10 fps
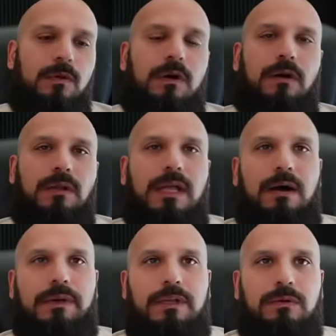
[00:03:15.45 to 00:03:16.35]
are
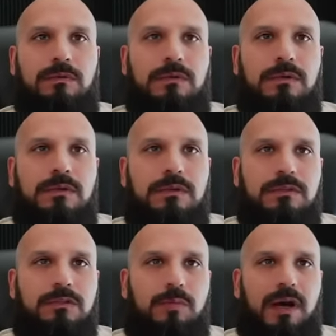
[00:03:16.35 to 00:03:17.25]
allowing you
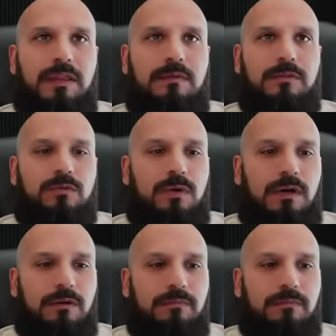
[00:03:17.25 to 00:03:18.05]
to buy them as well.